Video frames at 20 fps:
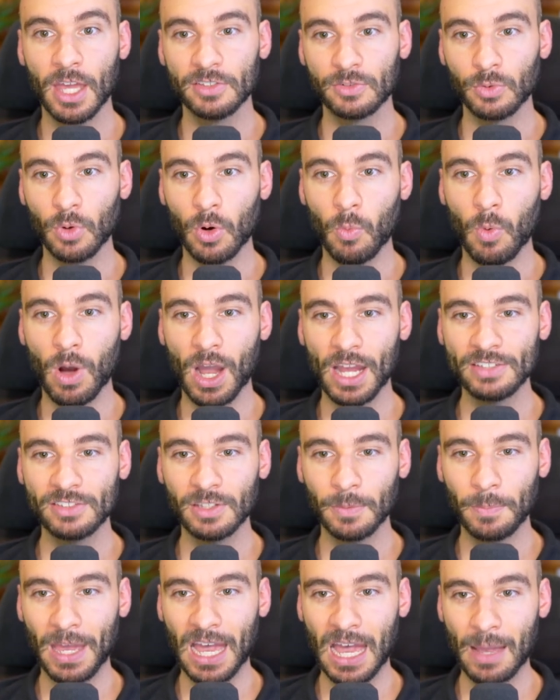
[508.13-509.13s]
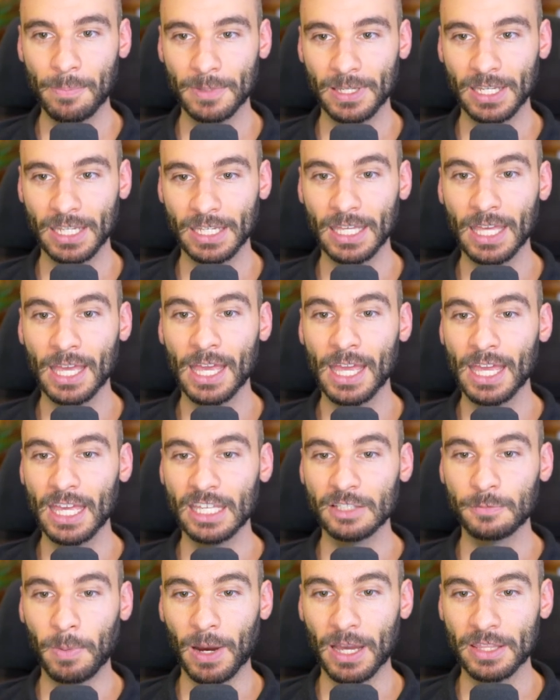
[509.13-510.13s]
So what winds up happening
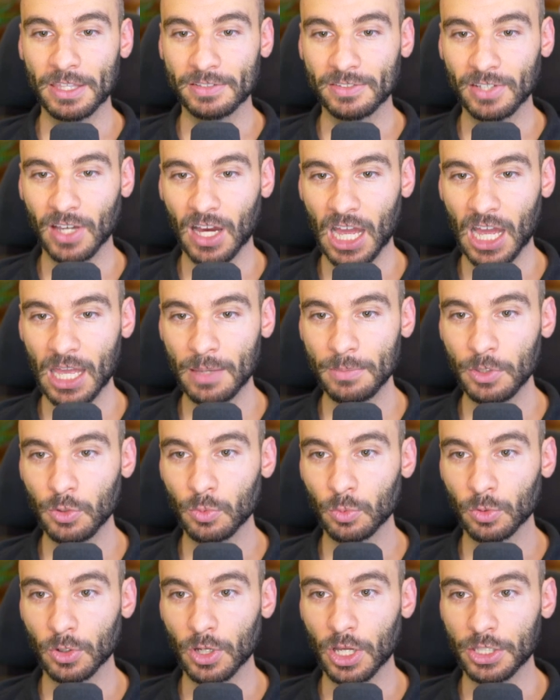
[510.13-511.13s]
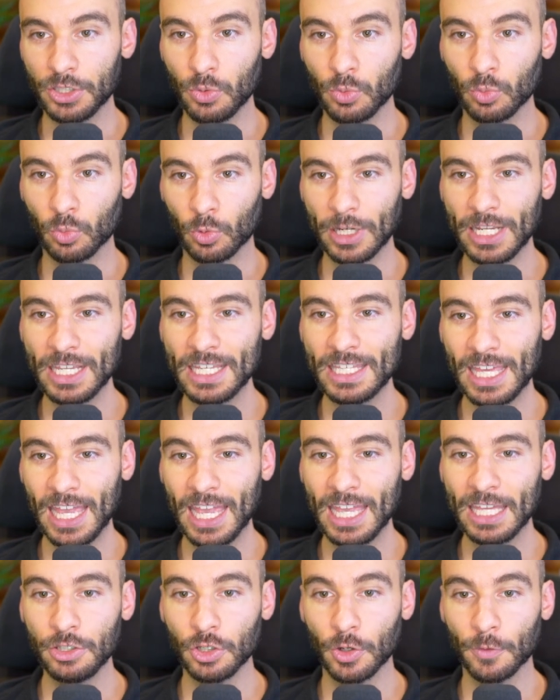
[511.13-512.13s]
is by the time you, re you
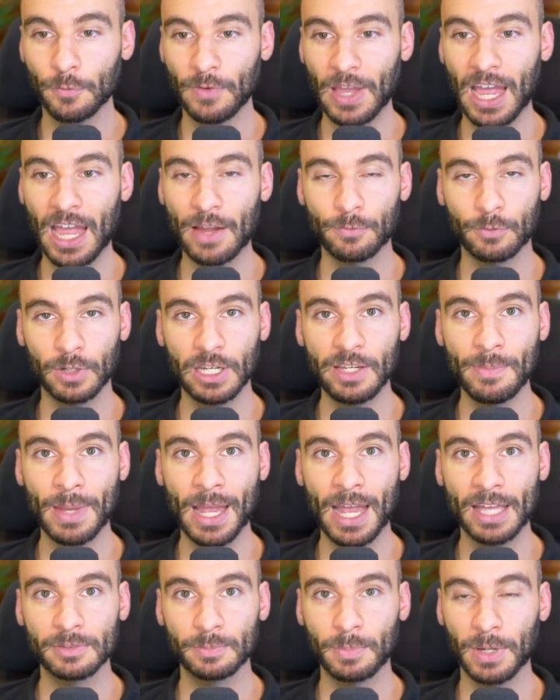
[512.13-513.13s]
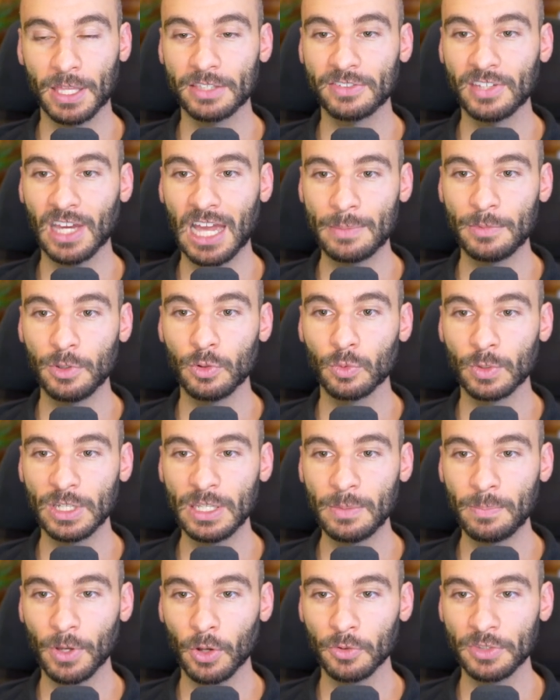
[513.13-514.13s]
regain your fat-free mass, by the time you
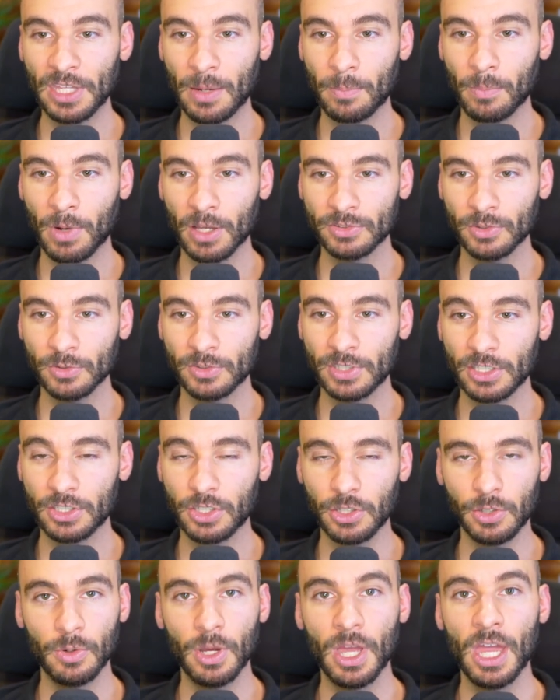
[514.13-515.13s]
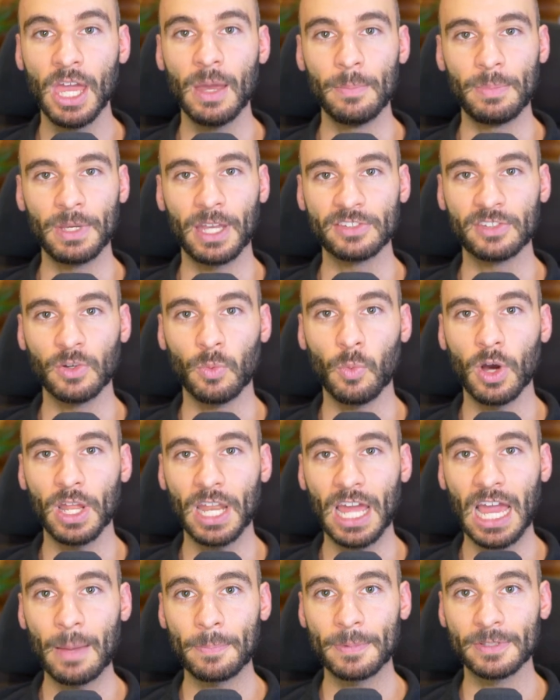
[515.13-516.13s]
rebuild that muscle tissue, because of
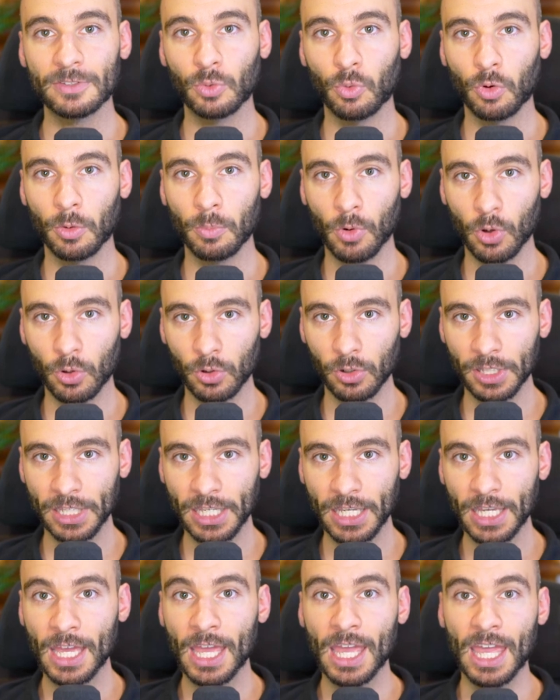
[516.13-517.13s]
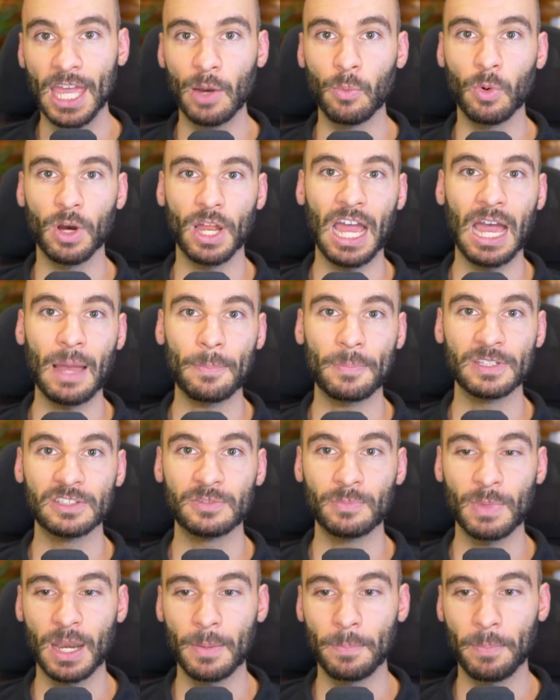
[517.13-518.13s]
what happens hormonally and what
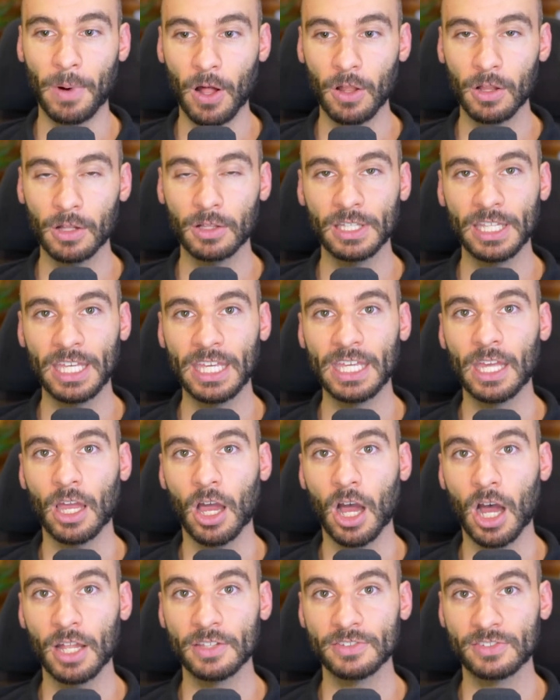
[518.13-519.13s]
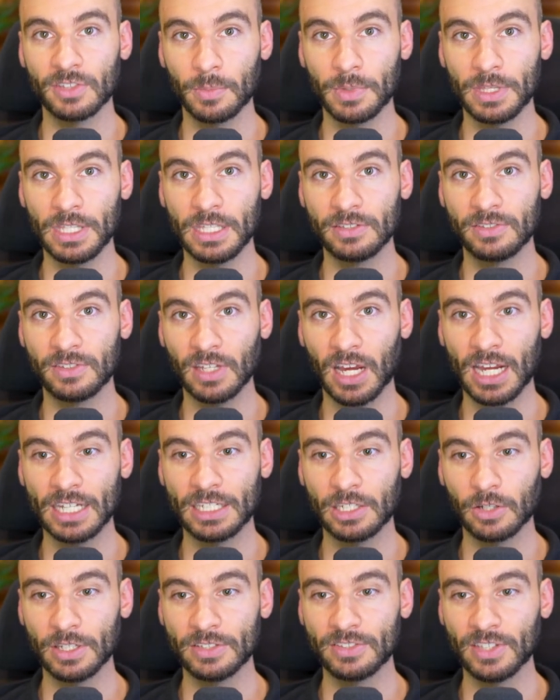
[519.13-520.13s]
happens metabolically on some of these
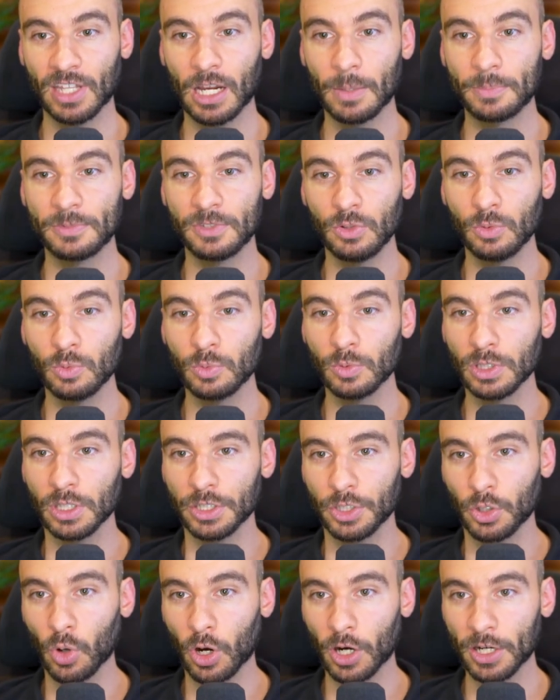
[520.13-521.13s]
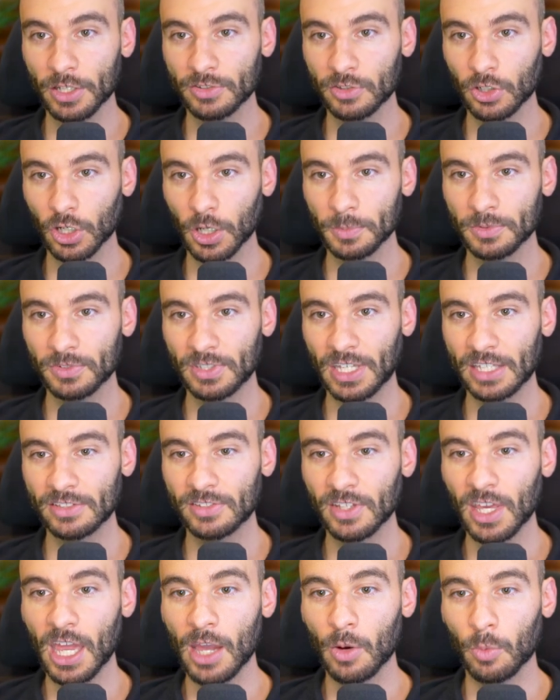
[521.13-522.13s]
dietary setups, you, you are in a
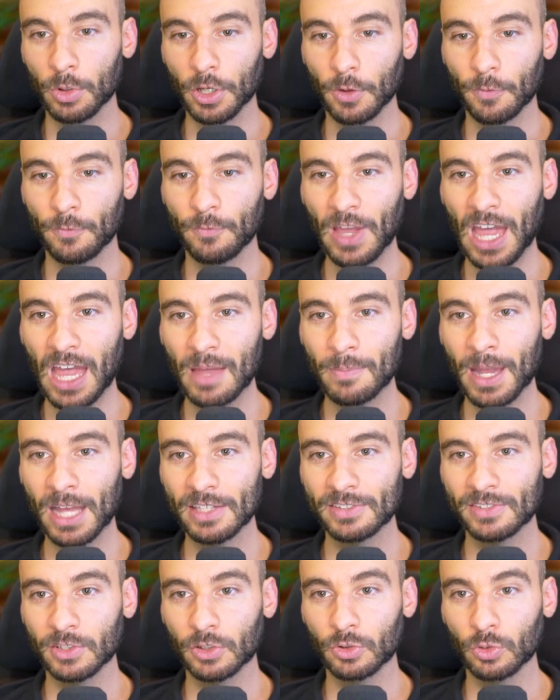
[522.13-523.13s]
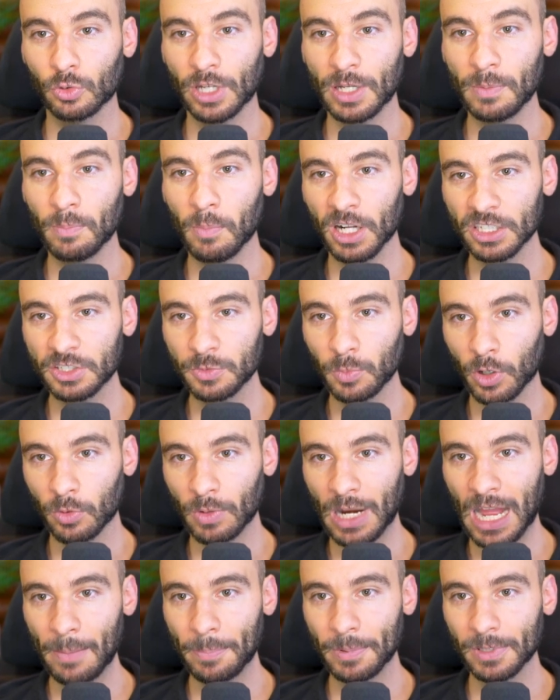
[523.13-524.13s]
circumstance where your fat mass is accruing much more
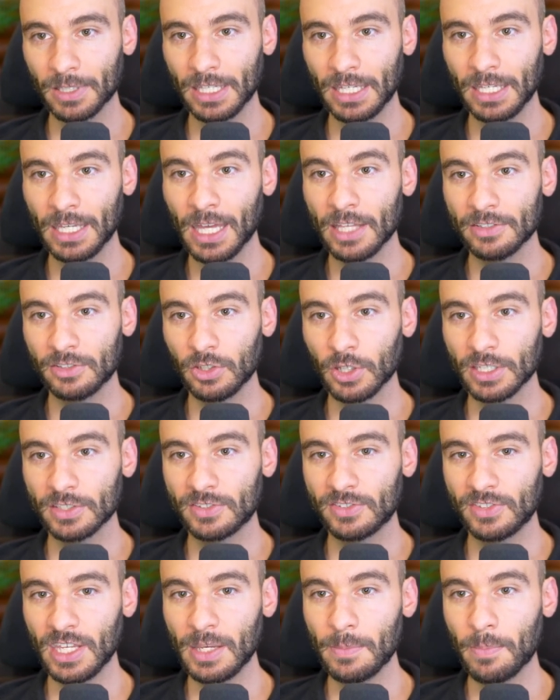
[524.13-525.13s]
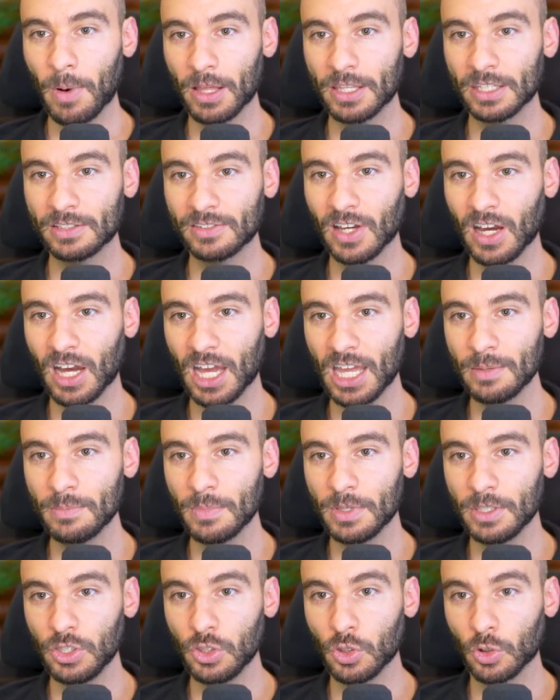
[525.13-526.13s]
rapidly. So you can see by the
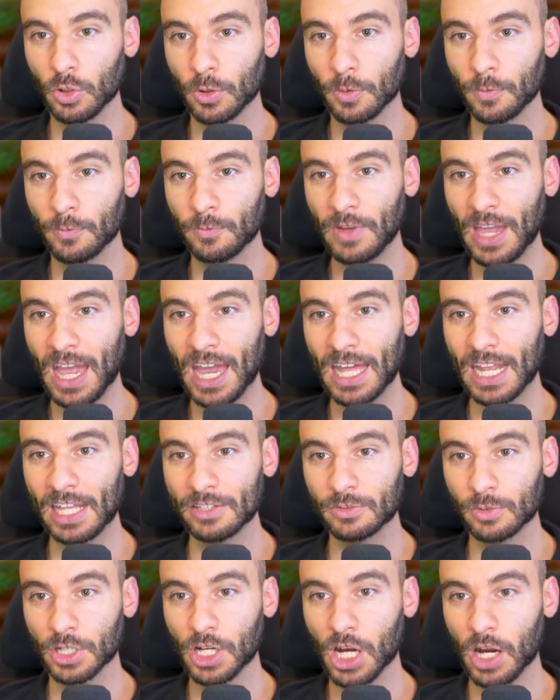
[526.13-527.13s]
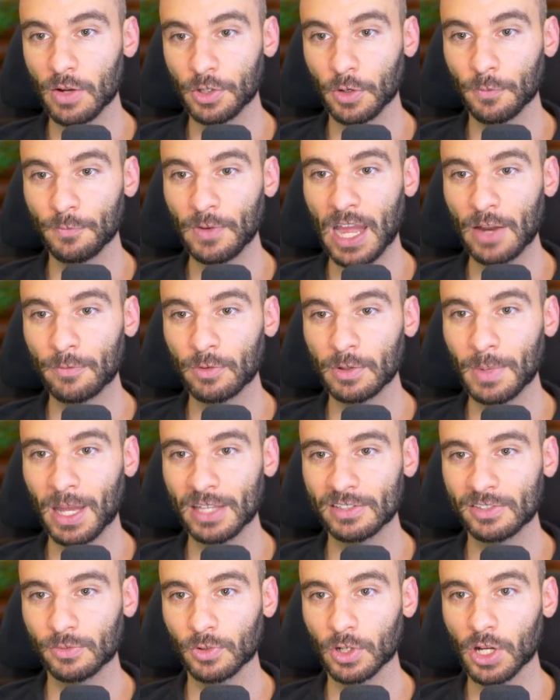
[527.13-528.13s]
time your fat has reco your fat-free
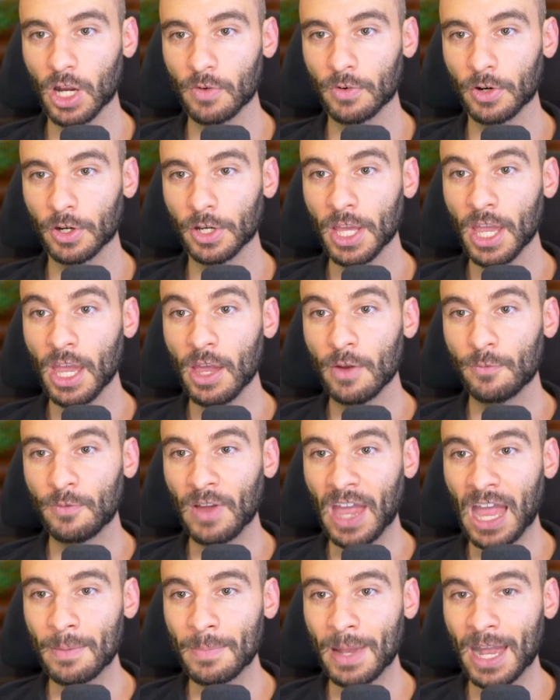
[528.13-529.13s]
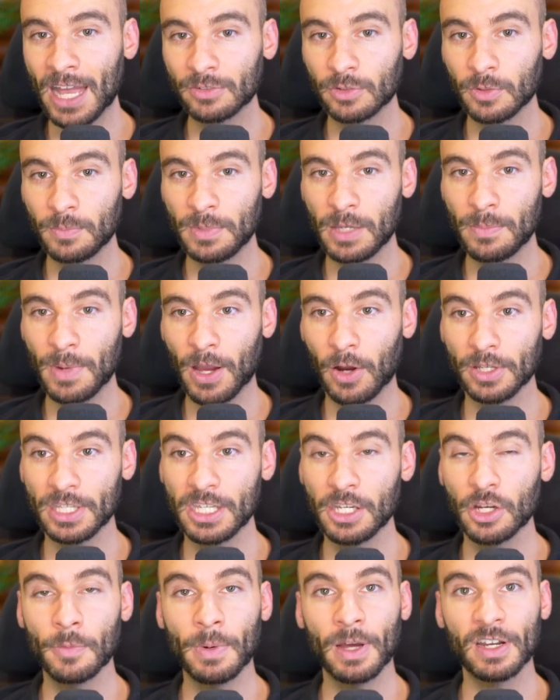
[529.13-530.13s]
mass is recovered, fat mass would be about
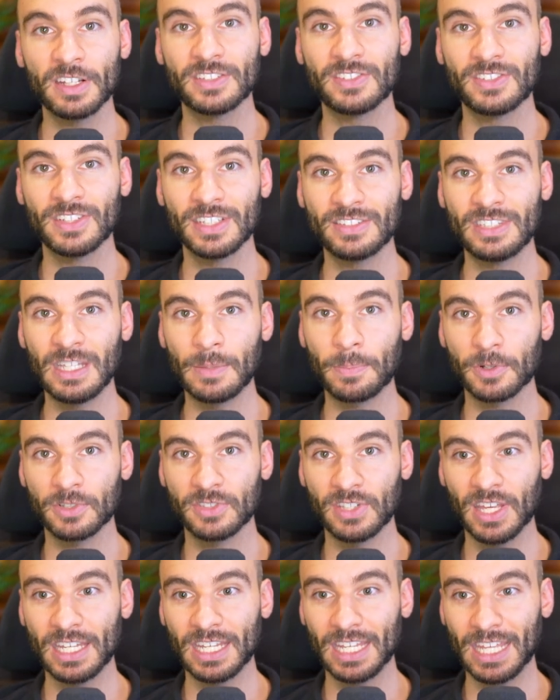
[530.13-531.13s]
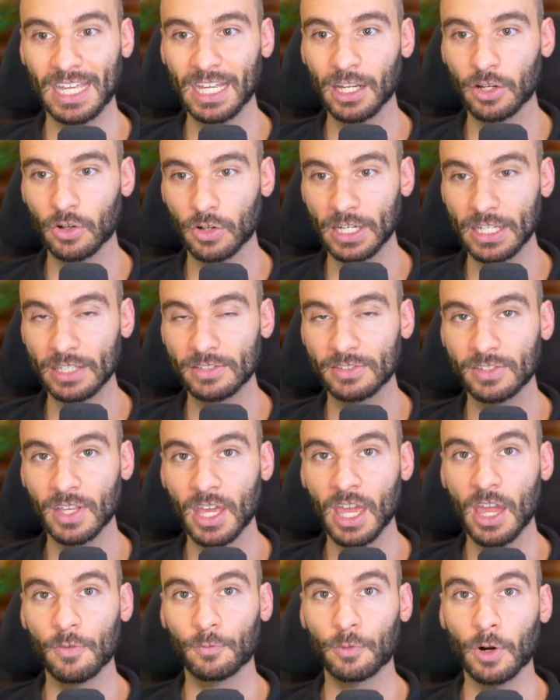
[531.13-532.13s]
here, about a sixty percent increase
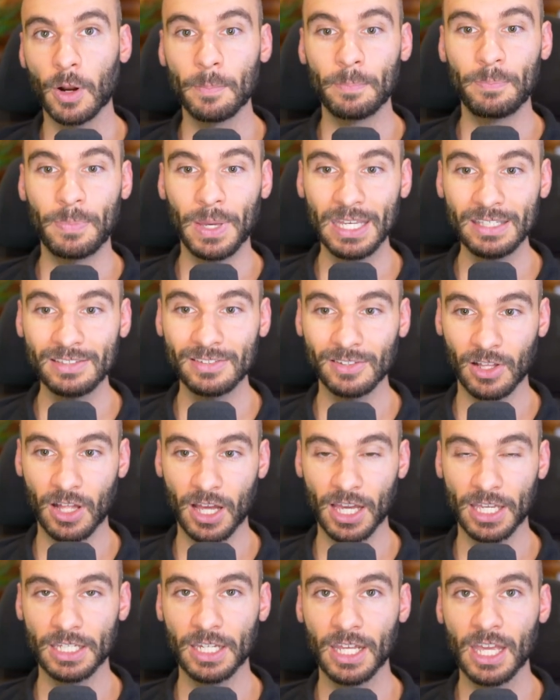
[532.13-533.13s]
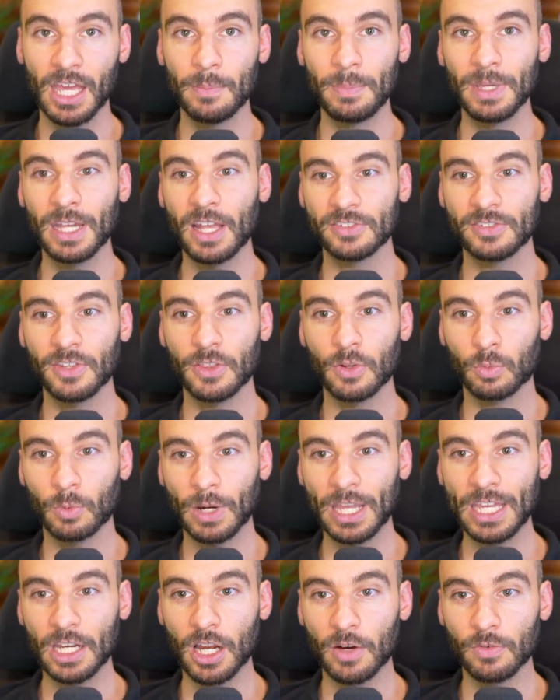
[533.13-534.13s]
from baseline because of the
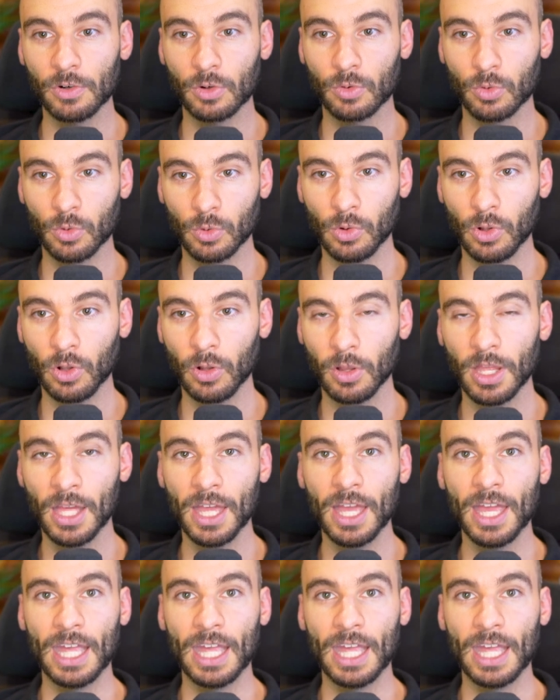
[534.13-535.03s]
rate of accrual.